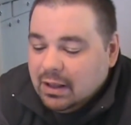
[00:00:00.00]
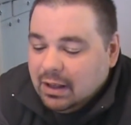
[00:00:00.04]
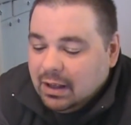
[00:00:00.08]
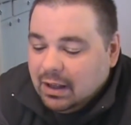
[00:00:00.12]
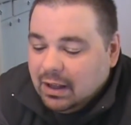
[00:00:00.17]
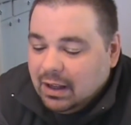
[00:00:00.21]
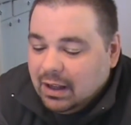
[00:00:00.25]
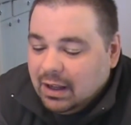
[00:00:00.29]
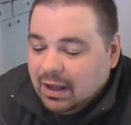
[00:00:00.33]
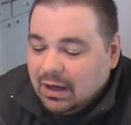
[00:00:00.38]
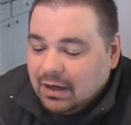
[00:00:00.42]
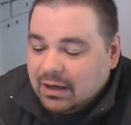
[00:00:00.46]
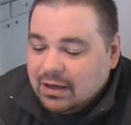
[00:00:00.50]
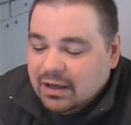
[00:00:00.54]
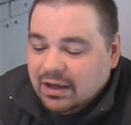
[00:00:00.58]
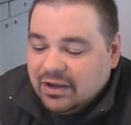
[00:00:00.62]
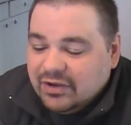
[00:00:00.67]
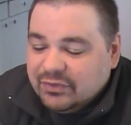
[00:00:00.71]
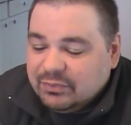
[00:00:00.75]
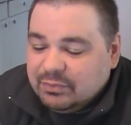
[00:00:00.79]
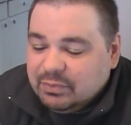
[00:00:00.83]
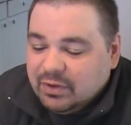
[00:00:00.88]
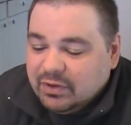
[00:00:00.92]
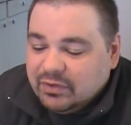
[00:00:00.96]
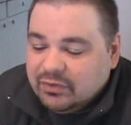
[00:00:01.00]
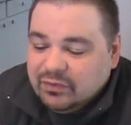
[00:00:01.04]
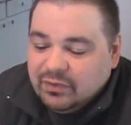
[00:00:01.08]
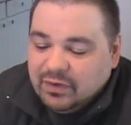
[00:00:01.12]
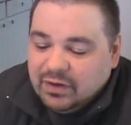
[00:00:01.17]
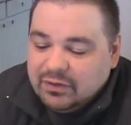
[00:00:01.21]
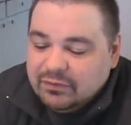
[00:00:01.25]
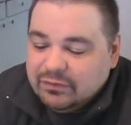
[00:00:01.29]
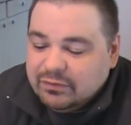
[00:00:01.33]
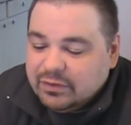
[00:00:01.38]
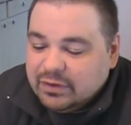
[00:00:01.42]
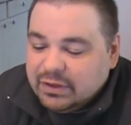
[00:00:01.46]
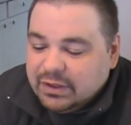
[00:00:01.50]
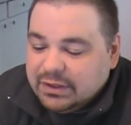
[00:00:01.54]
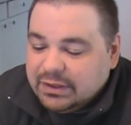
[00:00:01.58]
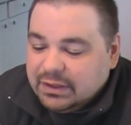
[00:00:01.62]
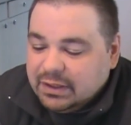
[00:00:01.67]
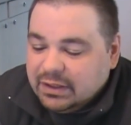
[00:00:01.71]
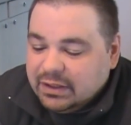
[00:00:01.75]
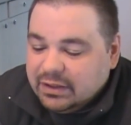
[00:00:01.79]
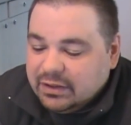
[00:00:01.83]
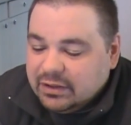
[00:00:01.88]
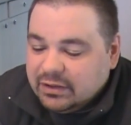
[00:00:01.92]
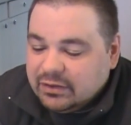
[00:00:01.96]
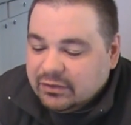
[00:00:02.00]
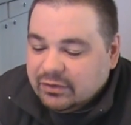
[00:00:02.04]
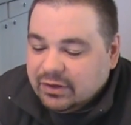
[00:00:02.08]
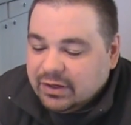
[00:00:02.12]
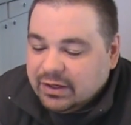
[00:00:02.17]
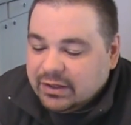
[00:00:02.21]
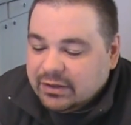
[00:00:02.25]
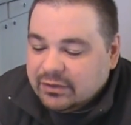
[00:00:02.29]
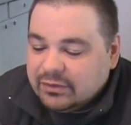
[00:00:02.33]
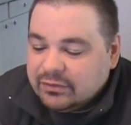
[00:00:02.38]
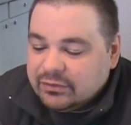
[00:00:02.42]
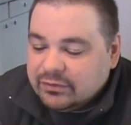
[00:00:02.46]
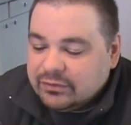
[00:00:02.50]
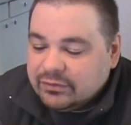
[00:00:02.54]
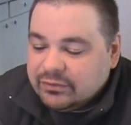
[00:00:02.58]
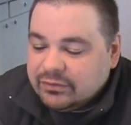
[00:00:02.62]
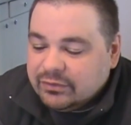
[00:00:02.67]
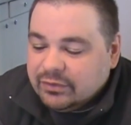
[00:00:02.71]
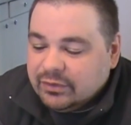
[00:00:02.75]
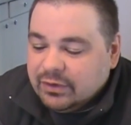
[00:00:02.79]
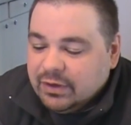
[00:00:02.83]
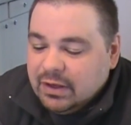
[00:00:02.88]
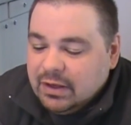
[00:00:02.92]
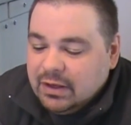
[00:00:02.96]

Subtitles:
Cost +5 for non-lightning dragons.